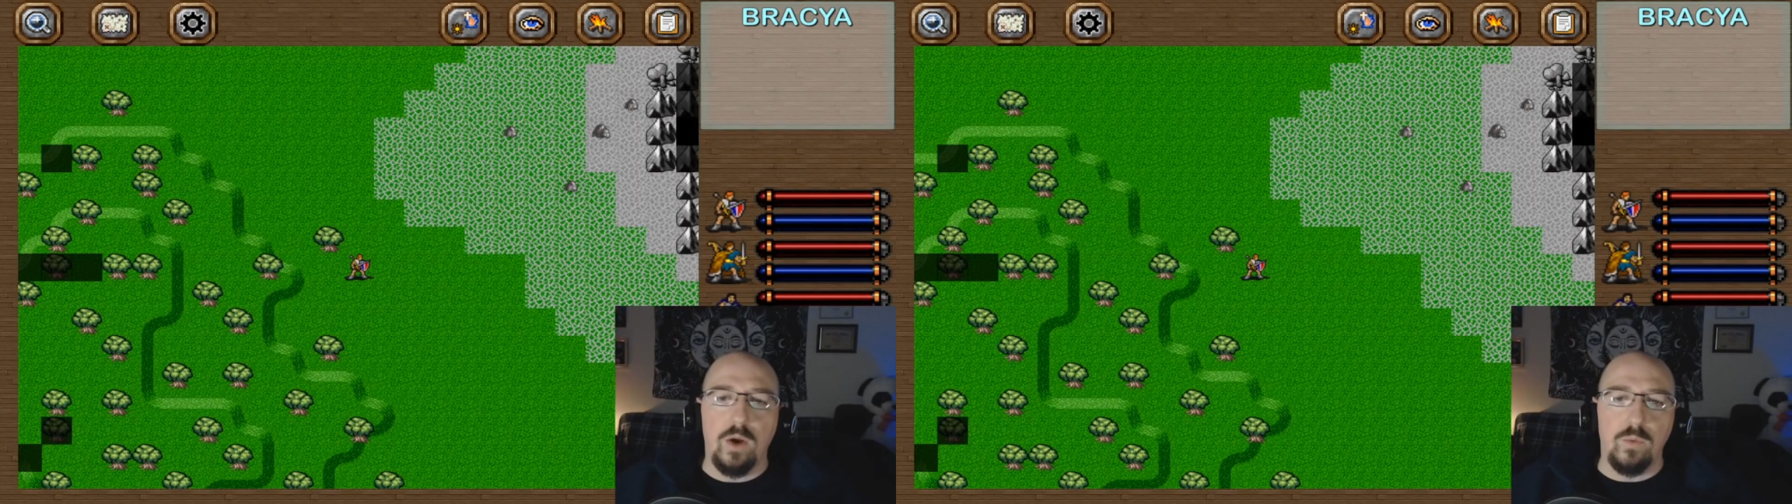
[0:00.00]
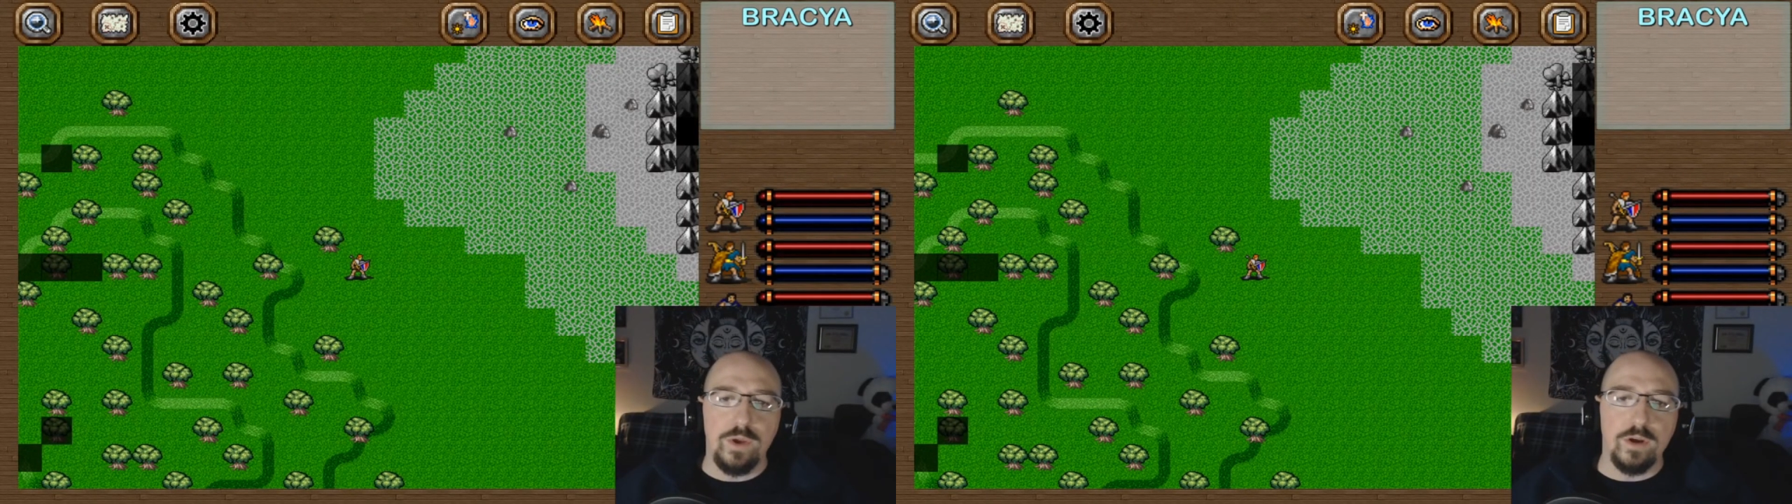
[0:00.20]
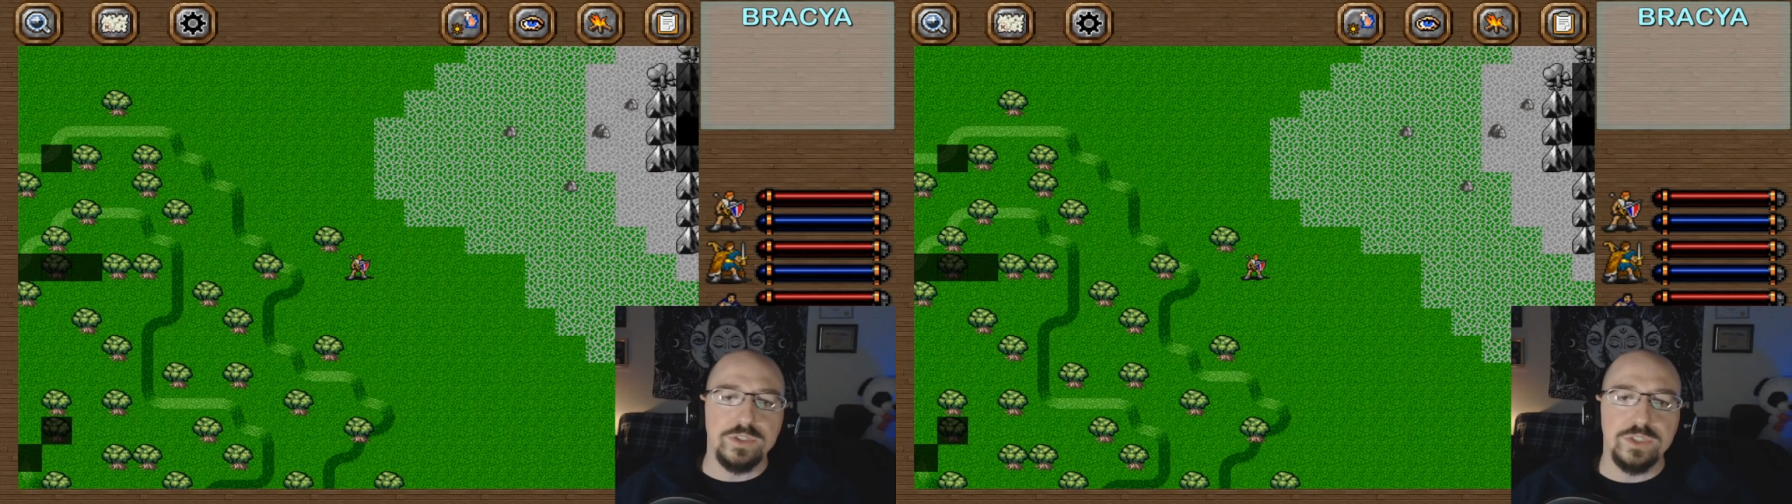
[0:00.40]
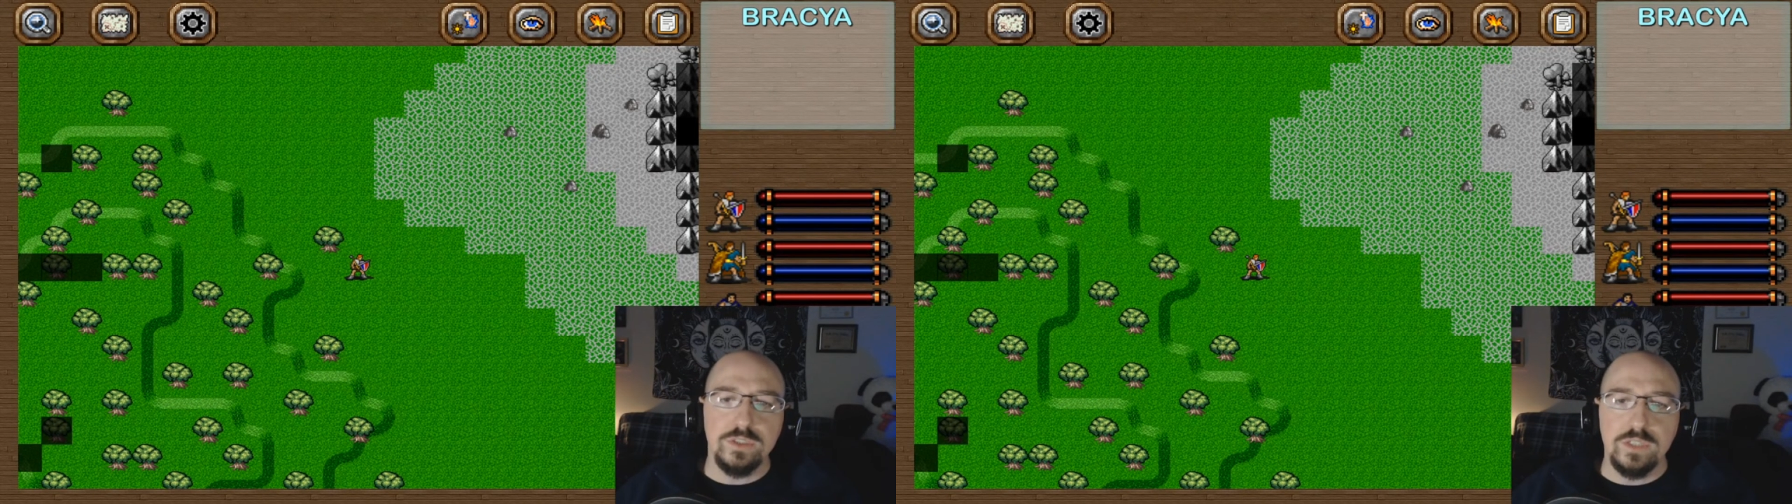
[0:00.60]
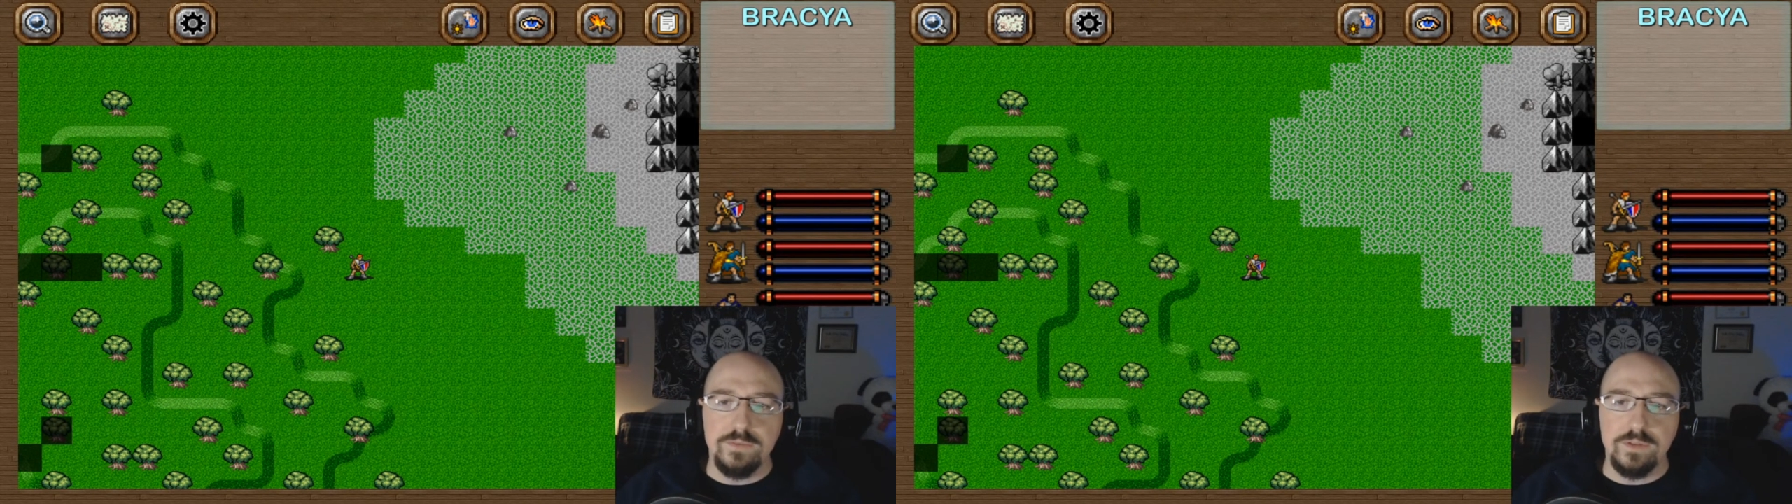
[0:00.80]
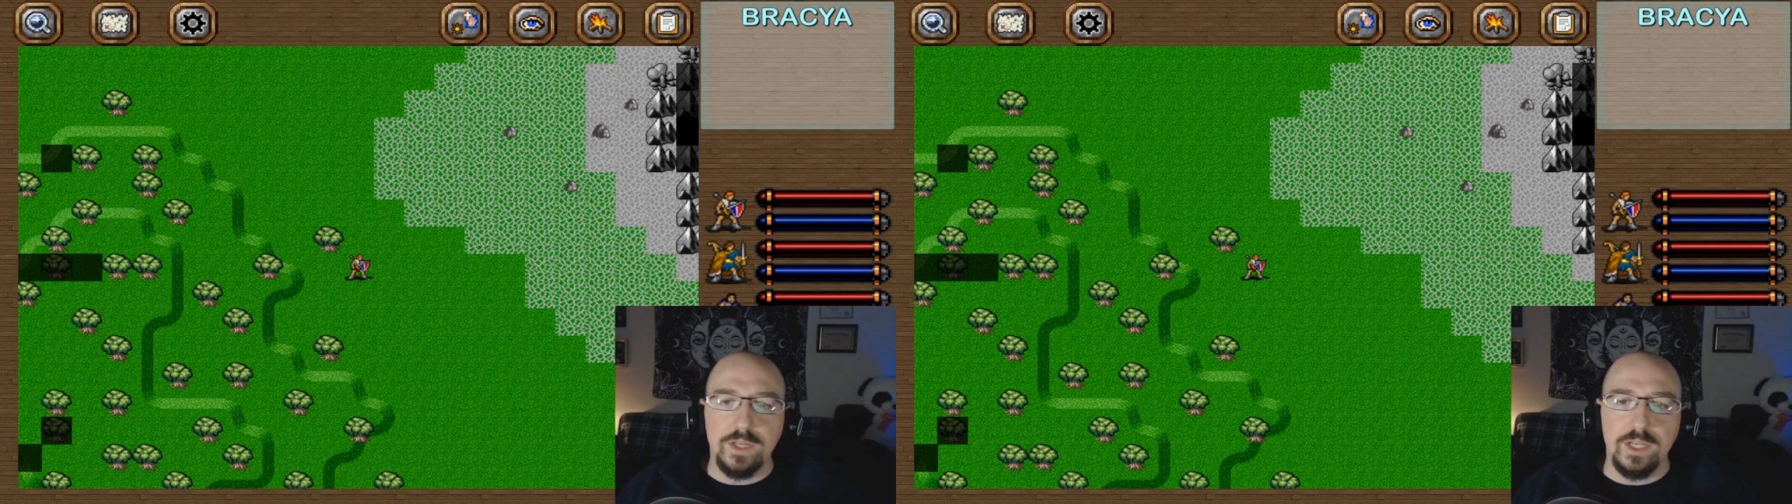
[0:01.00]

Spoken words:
We are still leveling